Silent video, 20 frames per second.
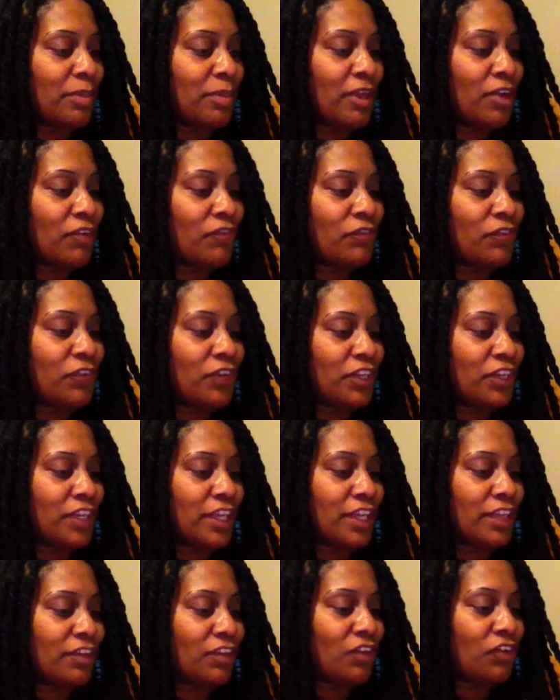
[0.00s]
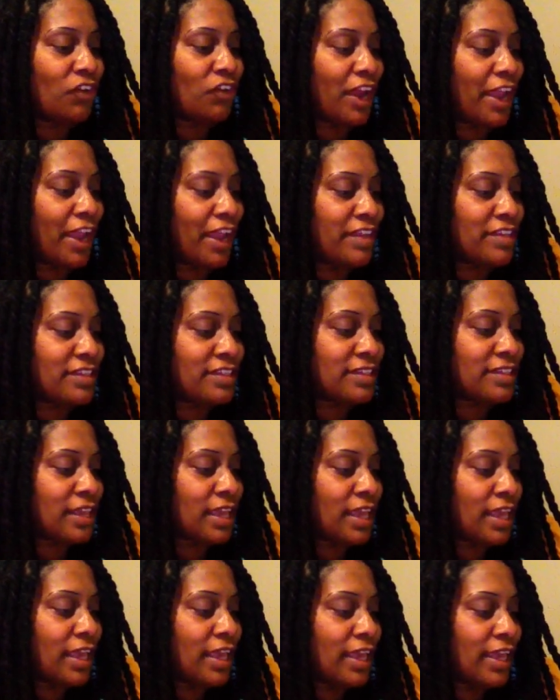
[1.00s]
barefoot in the grass.
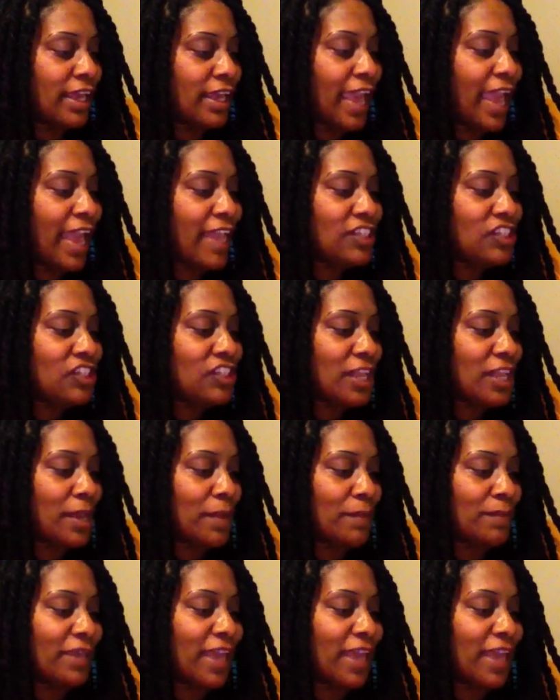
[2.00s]
Catch them!